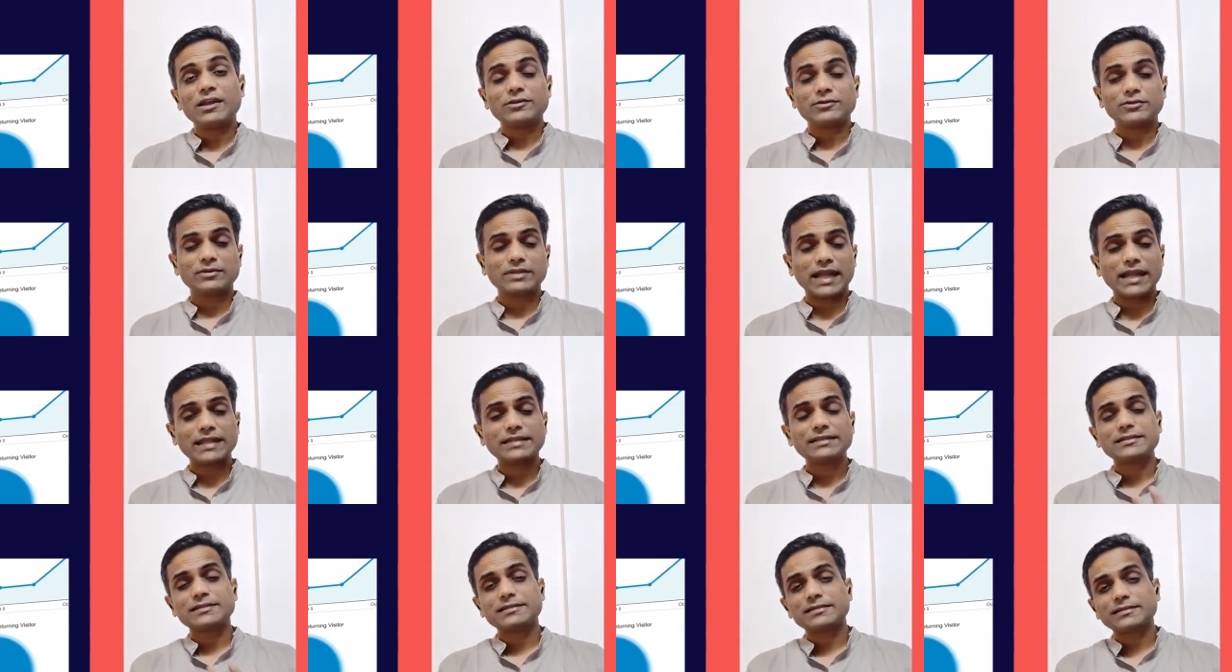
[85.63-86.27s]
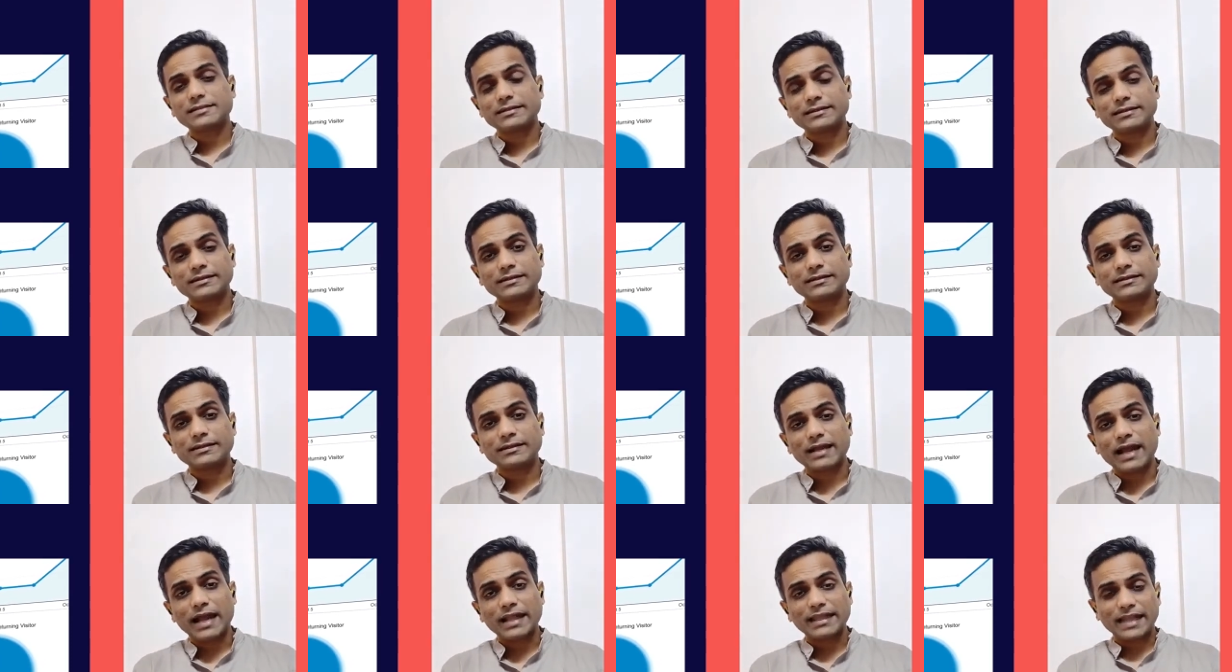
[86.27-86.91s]
So that's
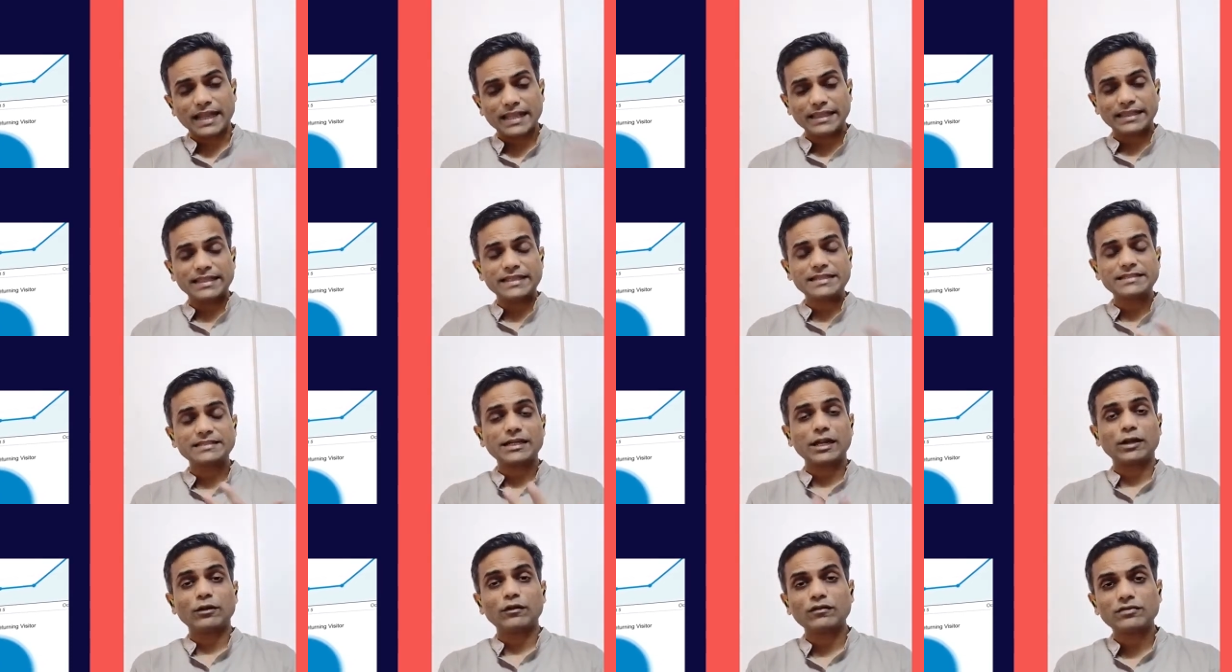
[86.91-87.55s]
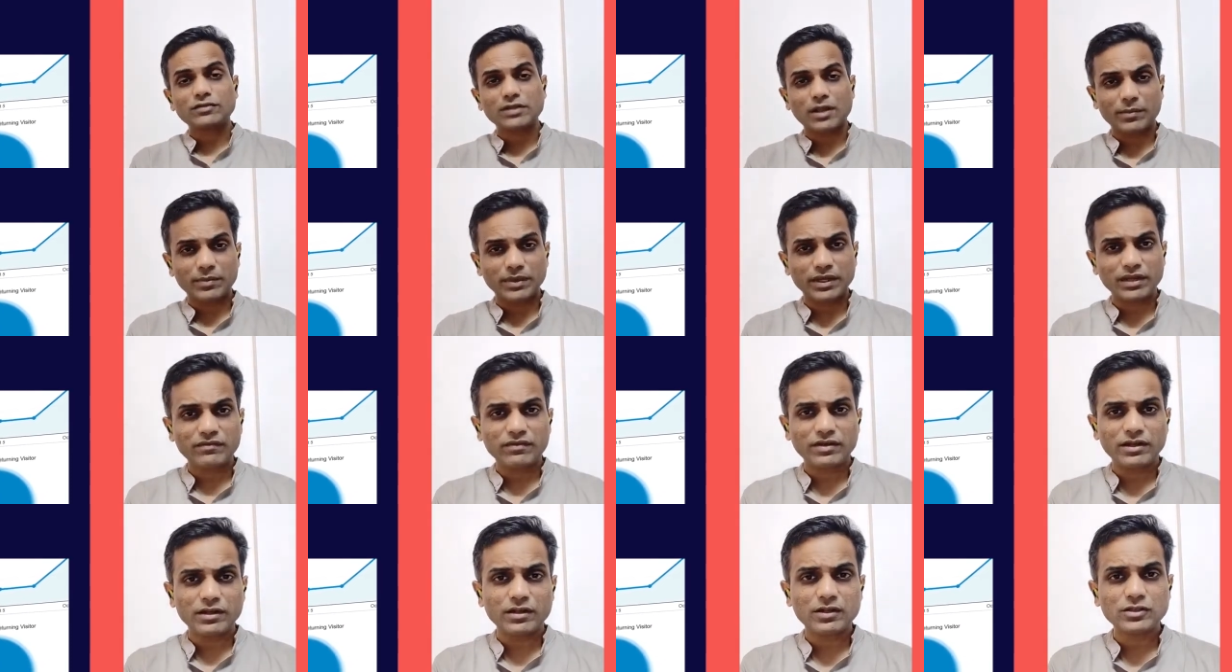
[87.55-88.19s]
and these kind of
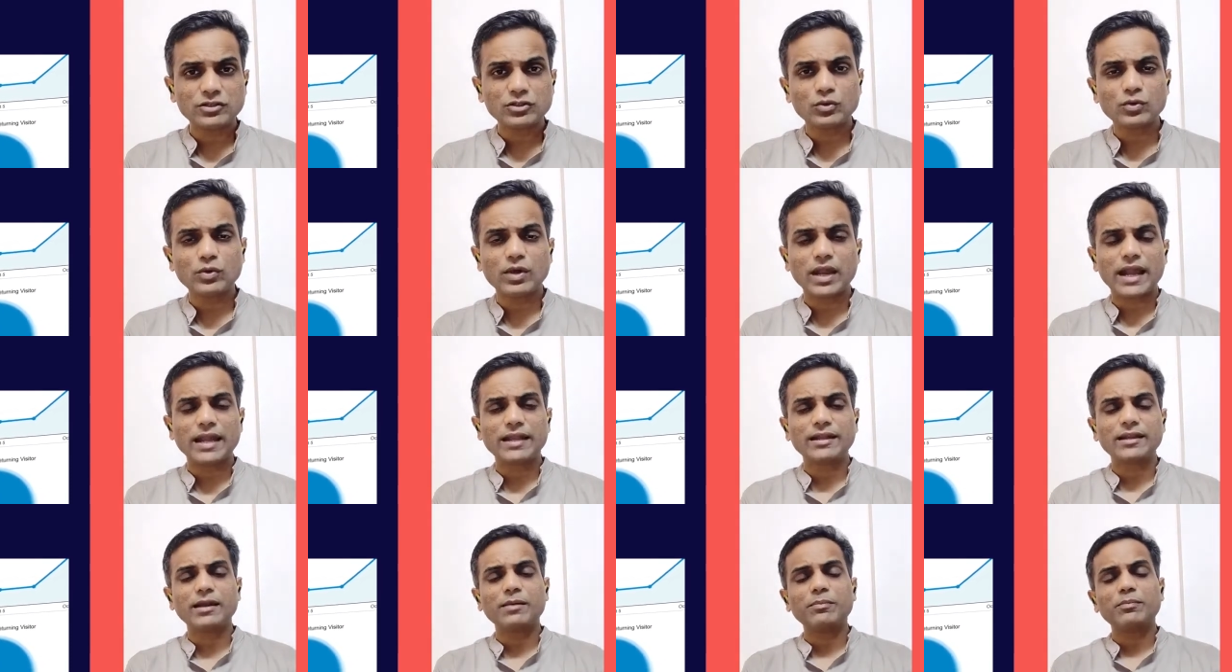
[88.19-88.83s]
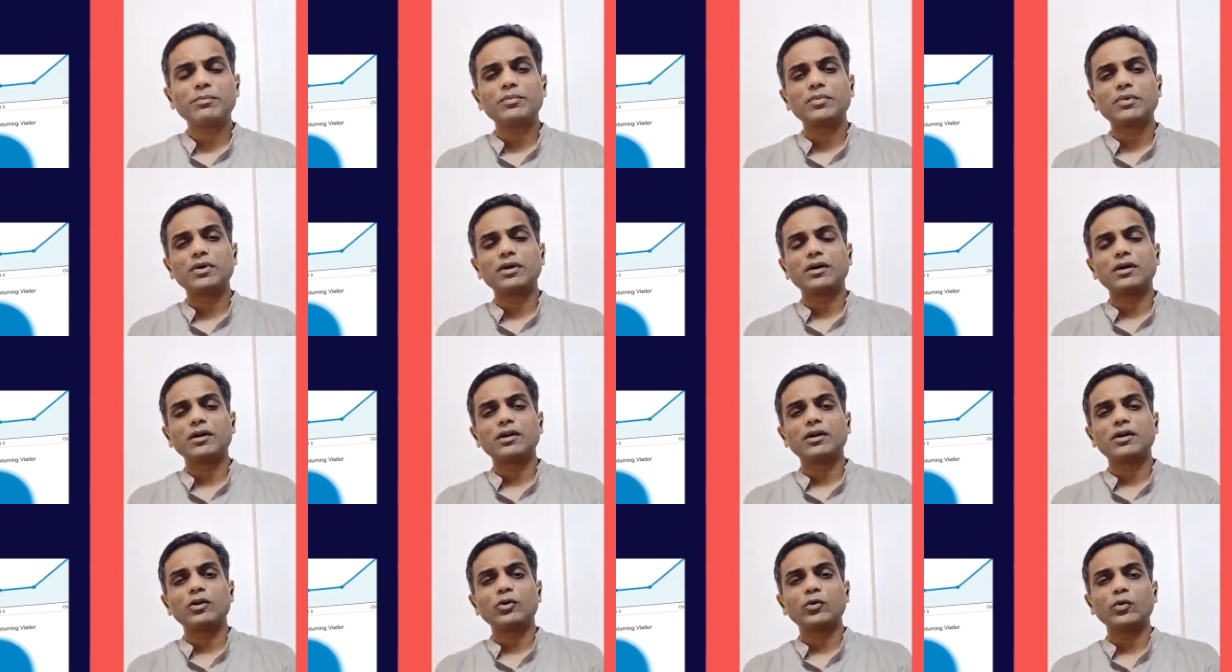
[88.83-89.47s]
summary videos, you end up
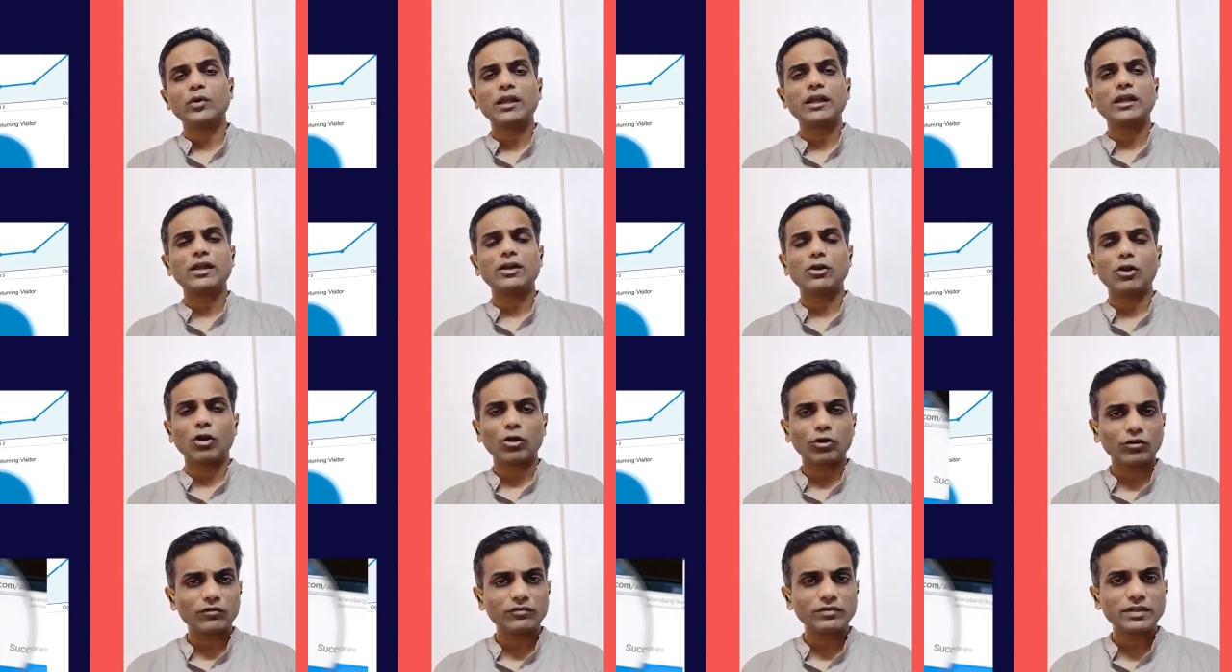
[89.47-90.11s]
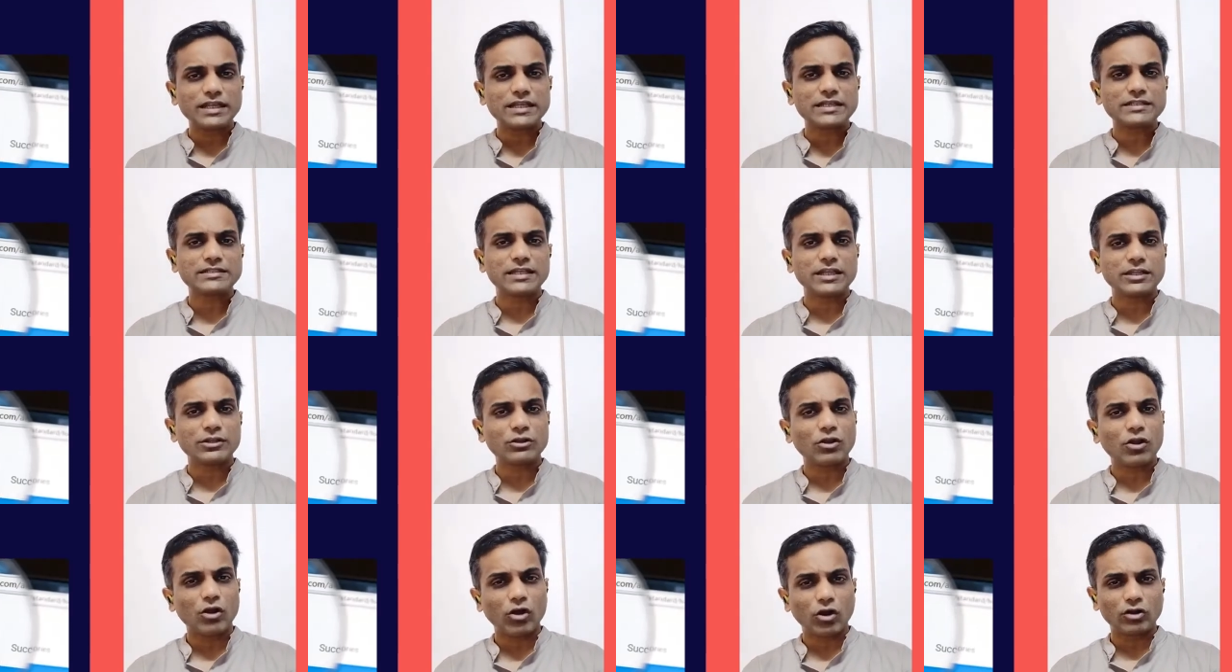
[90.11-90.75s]
doing a lot of these
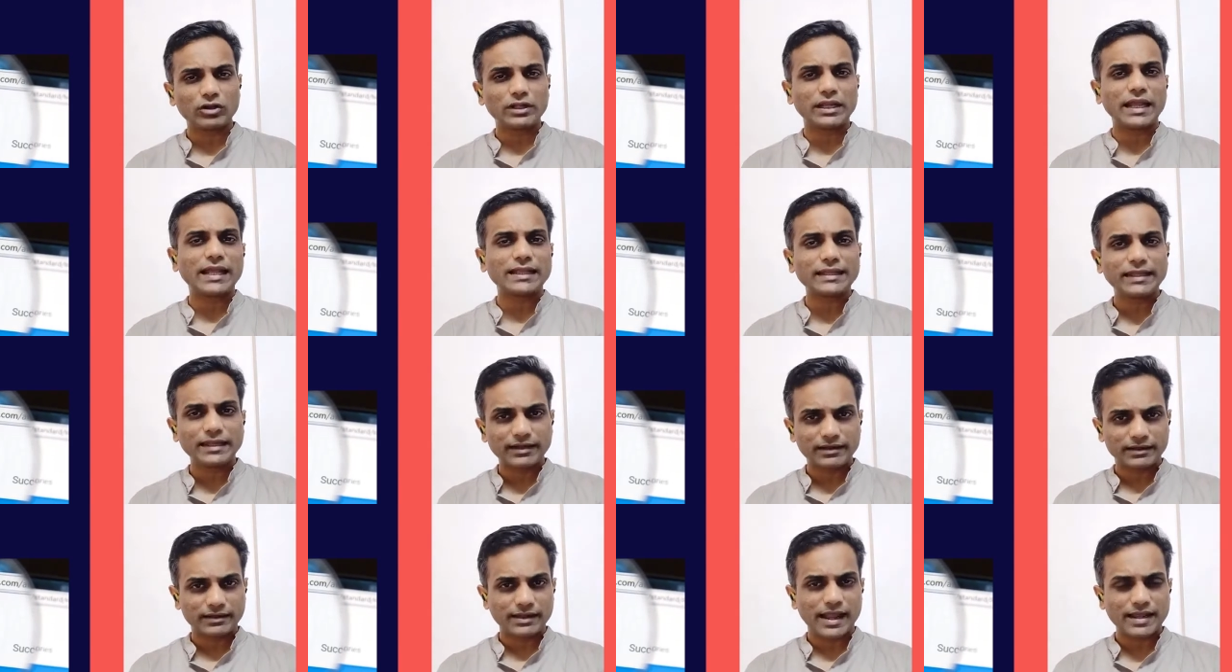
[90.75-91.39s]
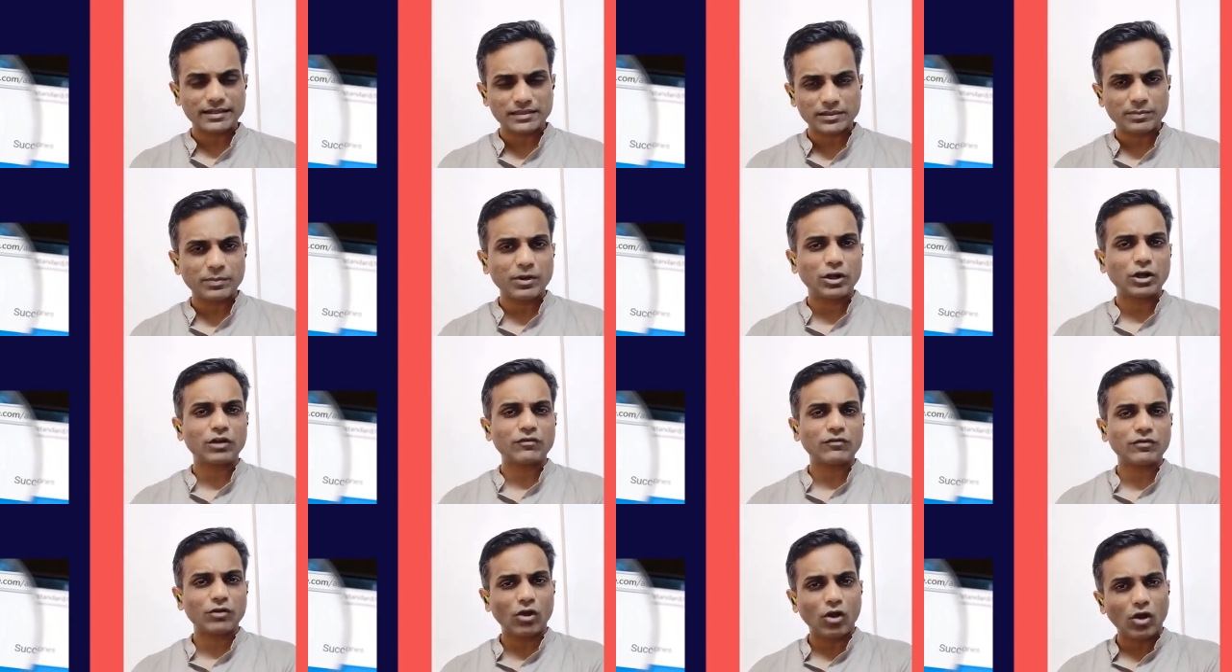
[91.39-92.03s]
in your organic, as a
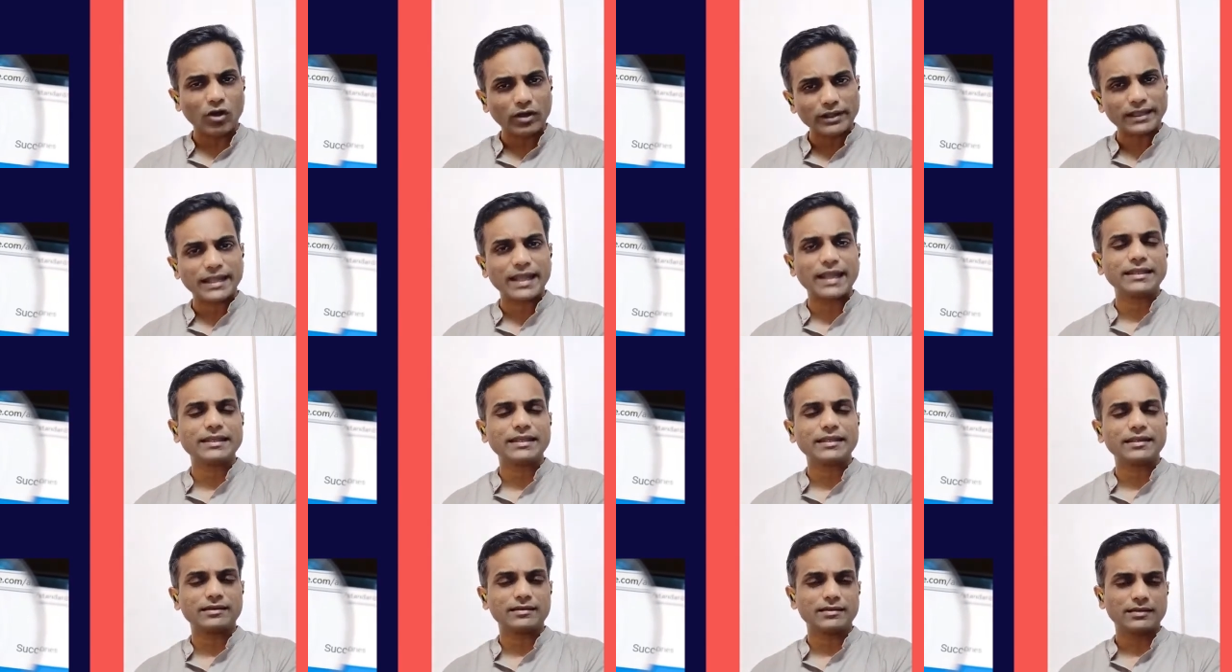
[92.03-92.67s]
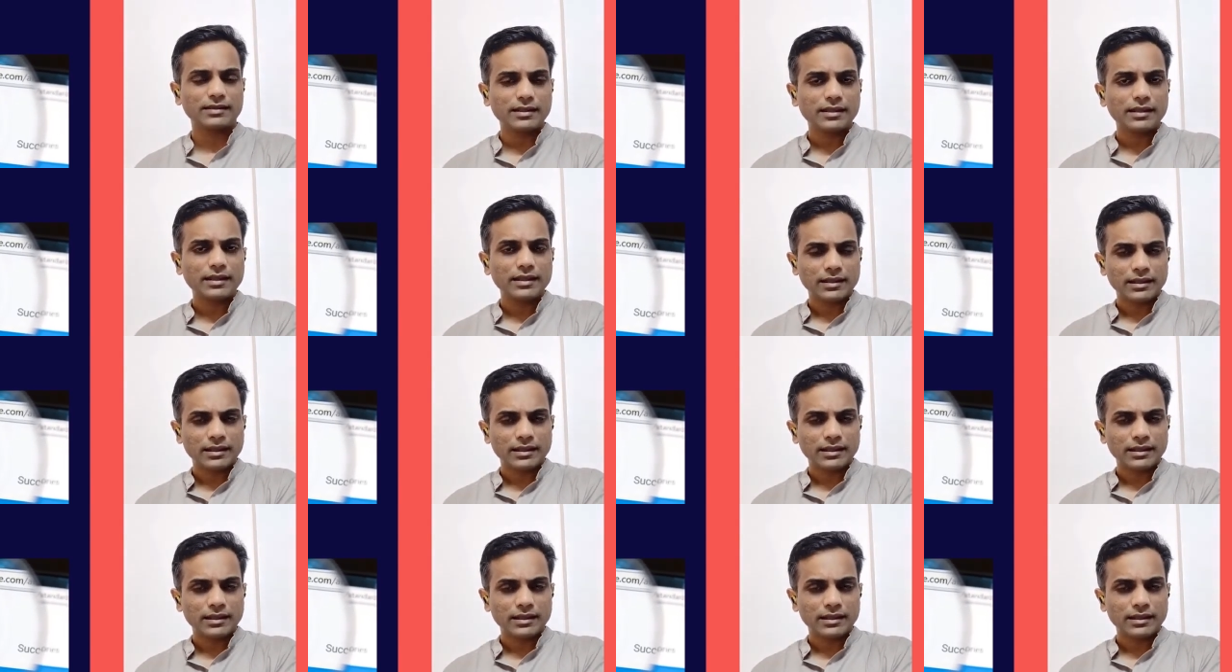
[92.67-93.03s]
part of your organic